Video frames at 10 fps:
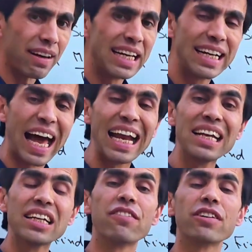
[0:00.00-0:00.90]
a
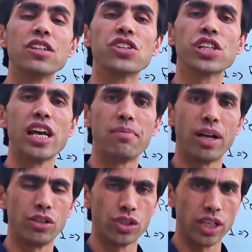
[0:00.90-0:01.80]

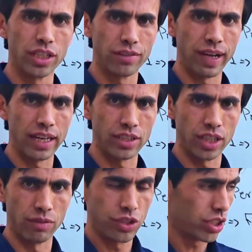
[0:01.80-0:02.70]
non-differentiable utility
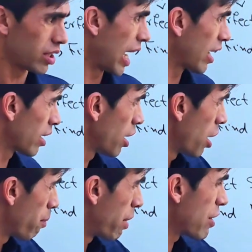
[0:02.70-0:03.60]
function, which is like
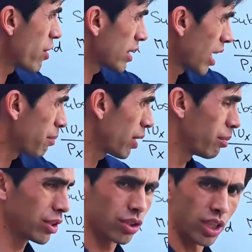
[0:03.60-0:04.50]
perfect
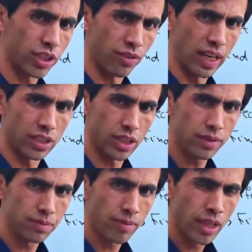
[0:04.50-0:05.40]
complement utility
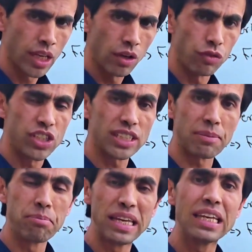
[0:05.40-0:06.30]
function, which is a
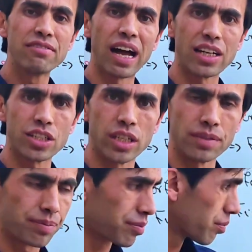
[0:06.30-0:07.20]
mean function.
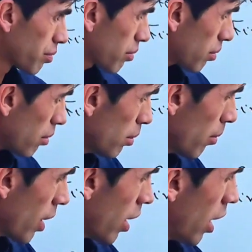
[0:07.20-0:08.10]

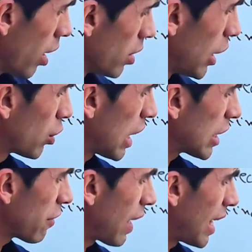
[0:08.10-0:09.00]
The
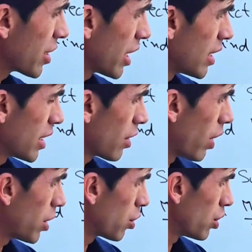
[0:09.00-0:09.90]
utility function is
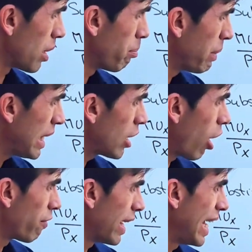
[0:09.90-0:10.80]
equal to the mean
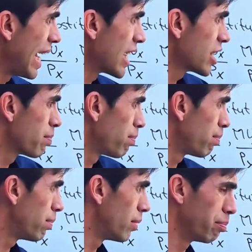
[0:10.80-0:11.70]
of ax
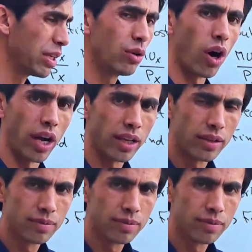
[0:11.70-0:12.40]
by.